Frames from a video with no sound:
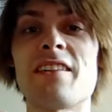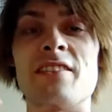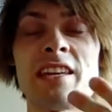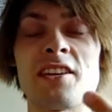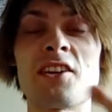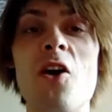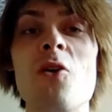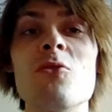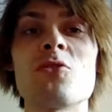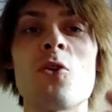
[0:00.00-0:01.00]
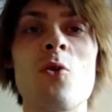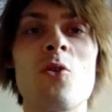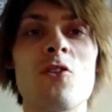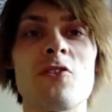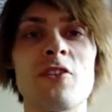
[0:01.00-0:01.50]
the cold
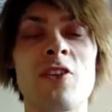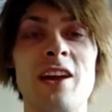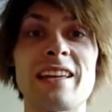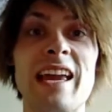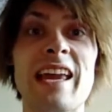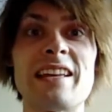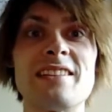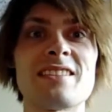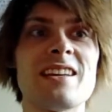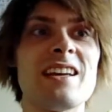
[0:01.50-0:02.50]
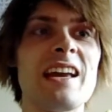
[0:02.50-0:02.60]
or like heat.